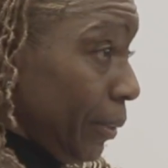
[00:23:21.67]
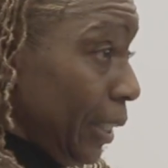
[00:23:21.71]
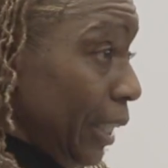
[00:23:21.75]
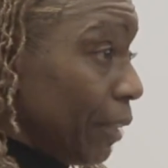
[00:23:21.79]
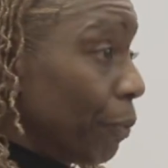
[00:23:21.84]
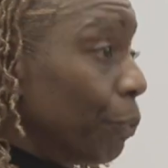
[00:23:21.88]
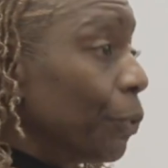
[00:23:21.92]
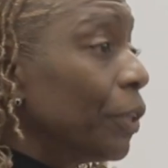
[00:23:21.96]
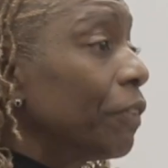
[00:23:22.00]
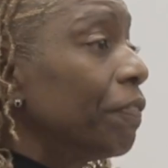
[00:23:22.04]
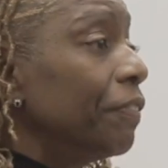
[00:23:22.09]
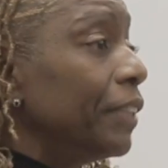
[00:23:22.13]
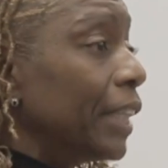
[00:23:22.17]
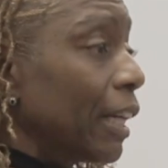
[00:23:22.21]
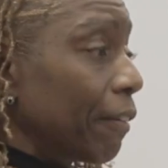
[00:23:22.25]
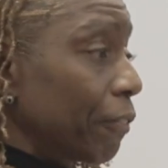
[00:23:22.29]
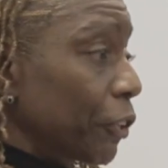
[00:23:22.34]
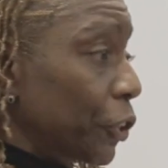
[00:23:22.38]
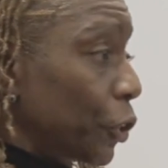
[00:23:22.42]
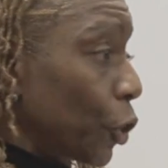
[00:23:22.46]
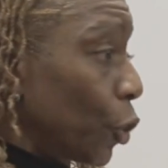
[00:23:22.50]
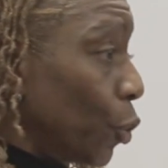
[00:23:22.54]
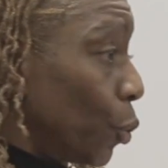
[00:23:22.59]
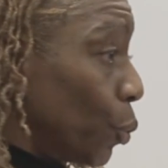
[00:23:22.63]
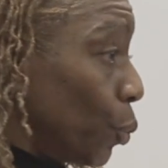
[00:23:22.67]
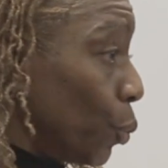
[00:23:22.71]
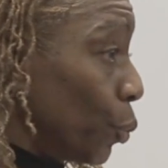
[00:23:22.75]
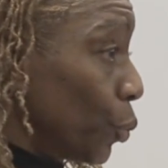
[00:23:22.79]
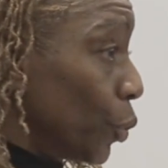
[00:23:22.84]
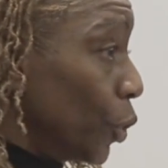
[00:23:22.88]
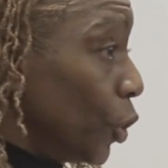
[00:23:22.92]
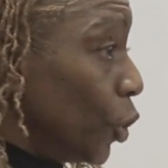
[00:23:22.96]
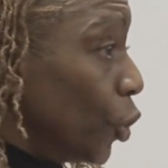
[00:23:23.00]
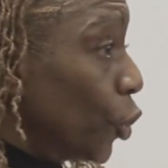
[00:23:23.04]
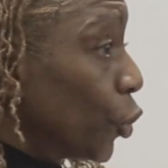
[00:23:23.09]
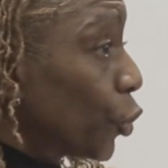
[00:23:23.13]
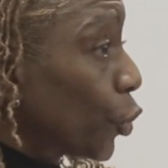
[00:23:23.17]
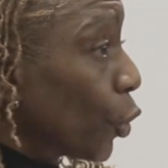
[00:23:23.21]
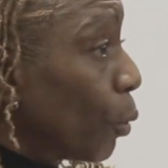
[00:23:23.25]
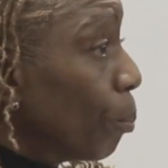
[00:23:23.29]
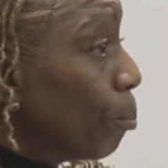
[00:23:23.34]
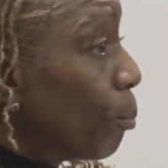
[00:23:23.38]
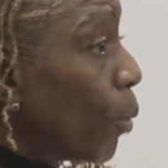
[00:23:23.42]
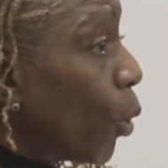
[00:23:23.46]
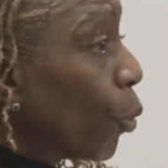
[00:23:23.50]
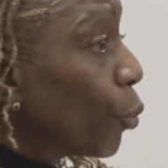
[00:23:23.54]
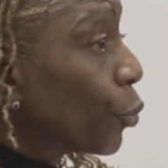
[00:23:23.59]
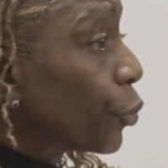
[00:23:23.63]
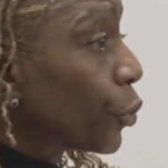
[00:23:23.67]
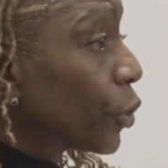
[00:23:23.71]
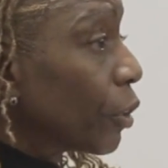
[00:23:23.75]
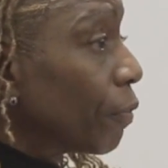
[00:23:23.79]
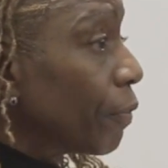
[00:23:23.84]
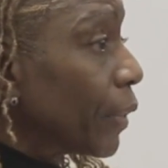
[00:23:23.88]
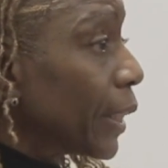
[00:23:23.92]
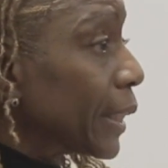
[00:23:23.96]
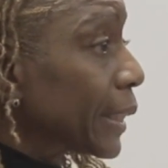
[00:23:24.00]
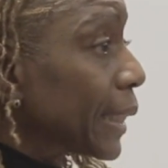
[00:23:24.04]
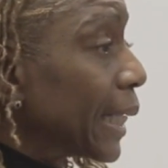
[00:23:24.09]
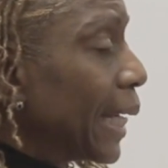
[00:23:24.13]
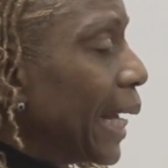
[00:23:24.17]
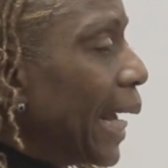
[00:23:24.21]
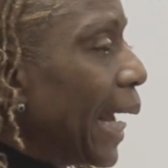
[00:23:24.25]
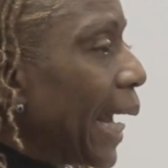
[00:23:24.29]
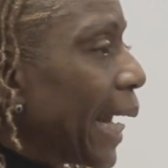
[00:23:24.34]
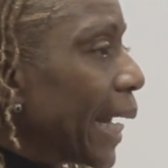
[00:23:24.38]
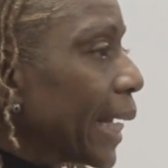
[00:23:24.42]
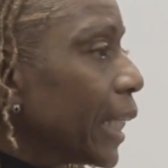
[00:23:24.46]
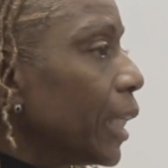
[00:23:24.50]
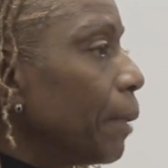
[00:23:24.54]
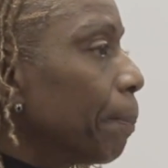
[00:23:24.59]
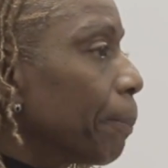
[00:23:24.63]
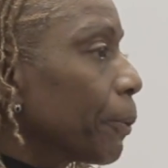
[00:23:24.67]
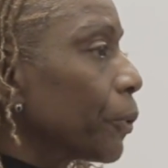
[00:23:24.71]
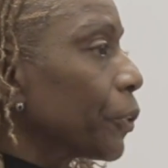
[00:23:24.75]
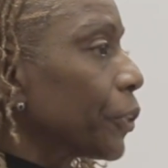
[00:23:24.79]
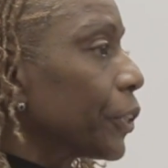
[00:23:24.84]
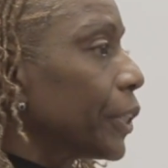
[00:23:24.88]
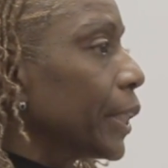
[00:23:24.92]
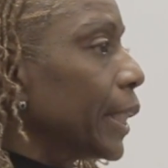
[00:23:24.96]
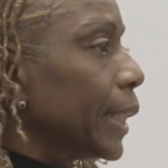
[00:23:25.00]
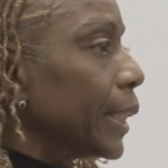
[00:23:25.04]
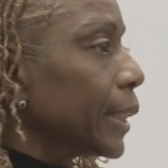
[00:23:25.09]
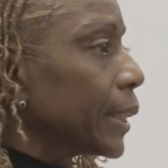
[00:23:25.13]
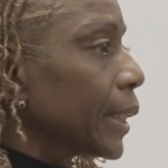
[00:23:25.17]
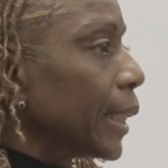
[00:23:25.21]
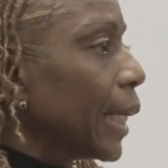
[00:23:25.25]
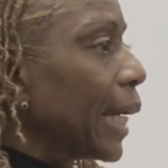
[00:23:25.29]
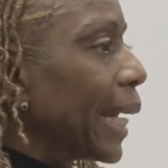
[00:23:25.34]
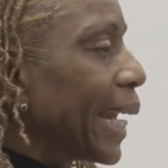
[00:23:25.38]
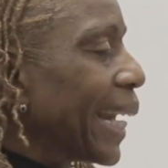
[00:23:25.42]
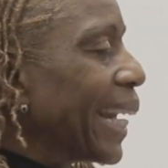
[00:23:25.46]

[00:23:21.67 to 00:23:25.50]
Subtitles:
And we've never told. So most of us, 80%